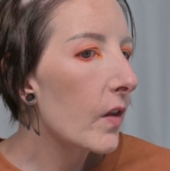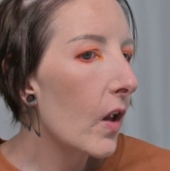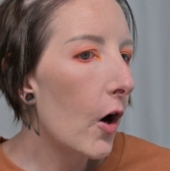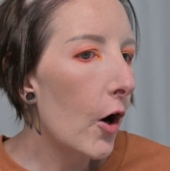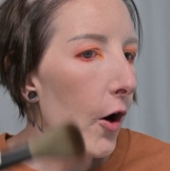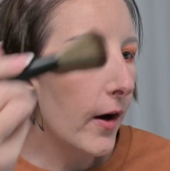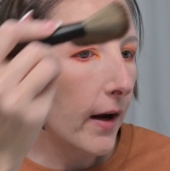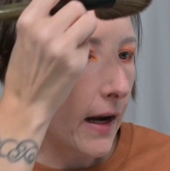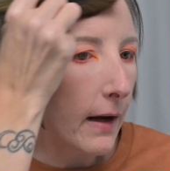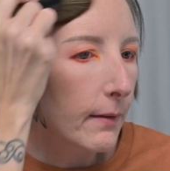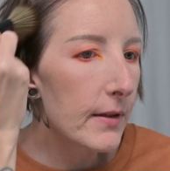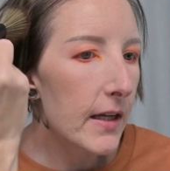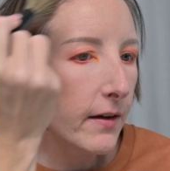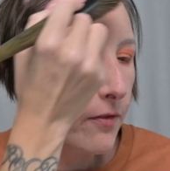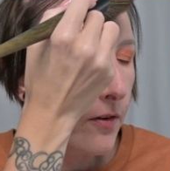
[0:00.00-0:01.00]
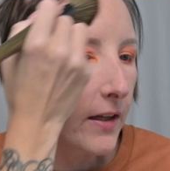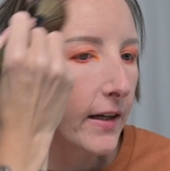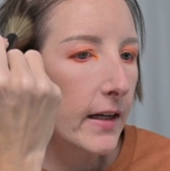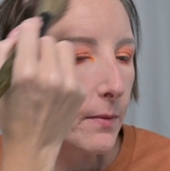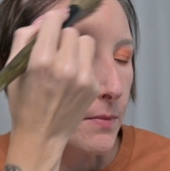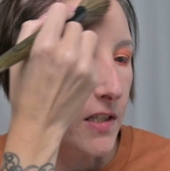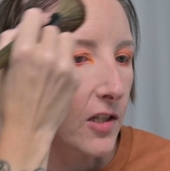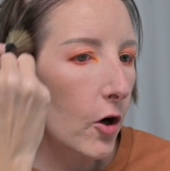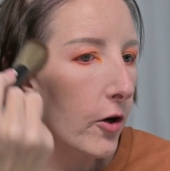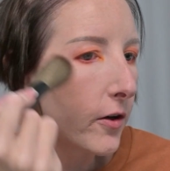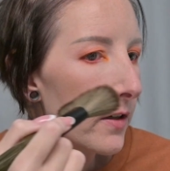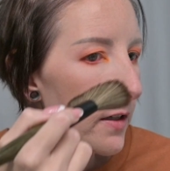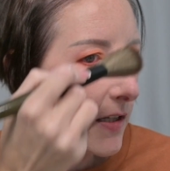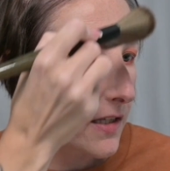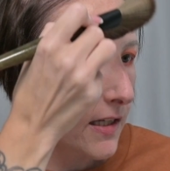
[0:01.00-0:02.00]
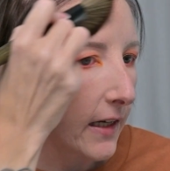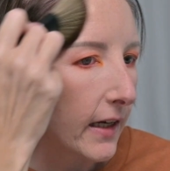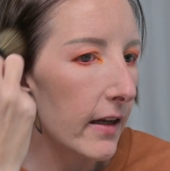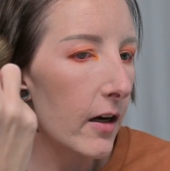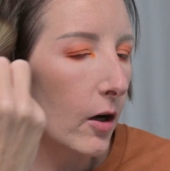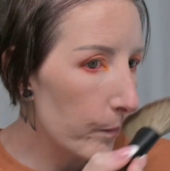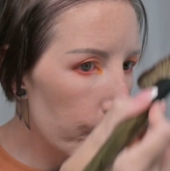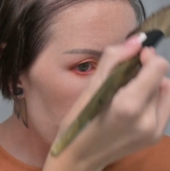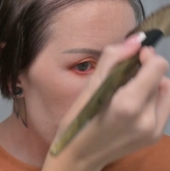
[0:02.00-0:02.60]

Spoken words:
Alright, I definitely am starting to see it.